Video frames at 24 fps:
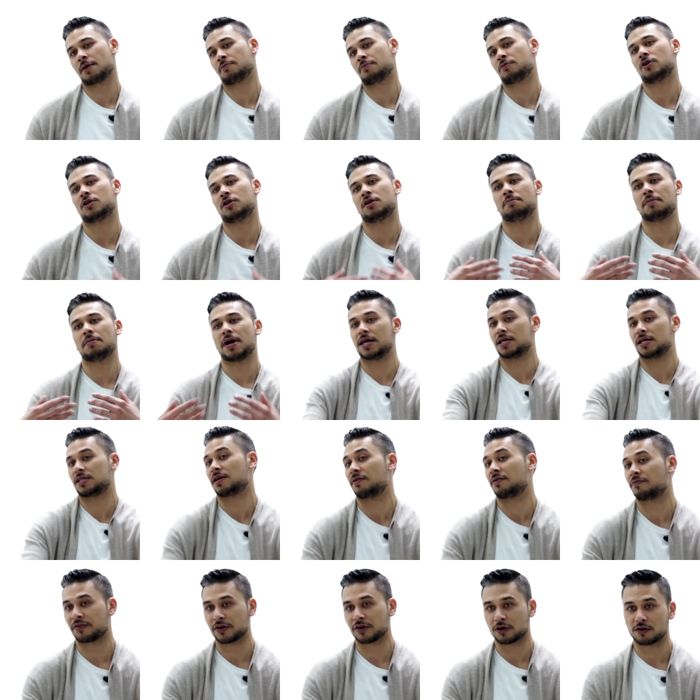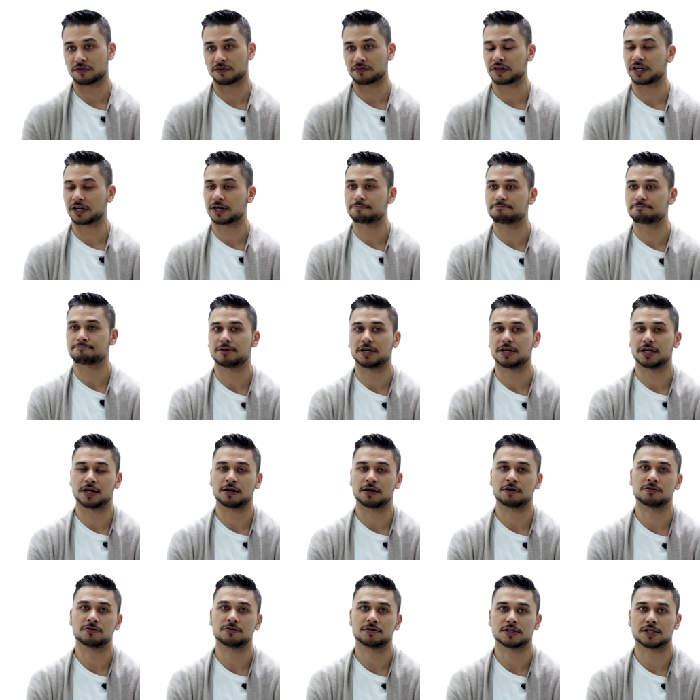am going to make something of it, you
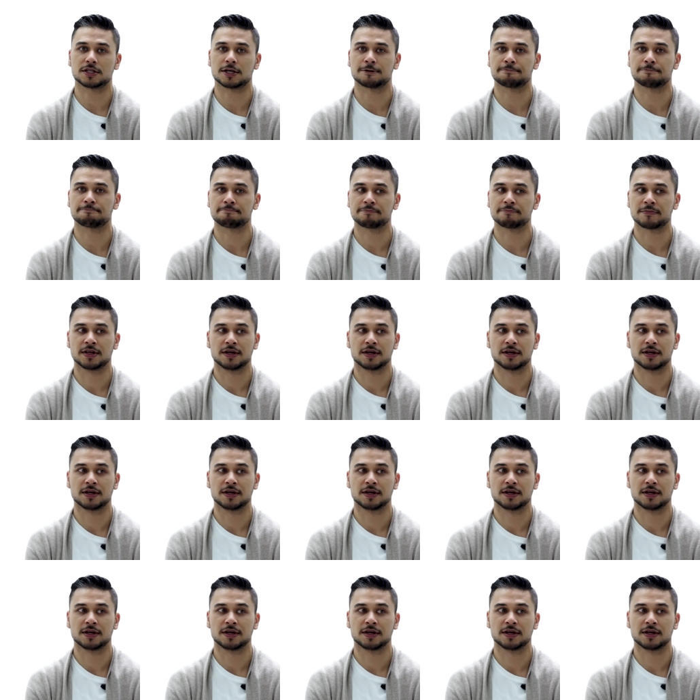know? So,